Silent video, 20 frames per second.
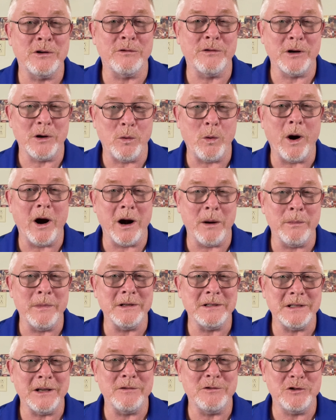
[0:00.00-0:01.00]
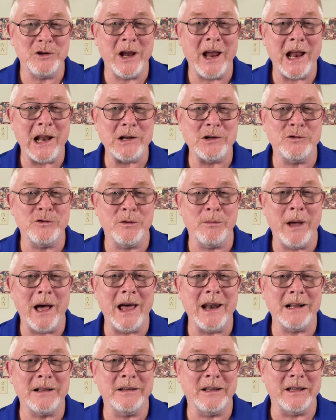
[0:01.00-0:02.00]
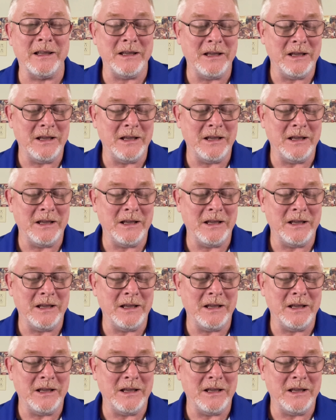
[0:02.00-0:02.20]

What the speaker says: requirements have changed dramatically.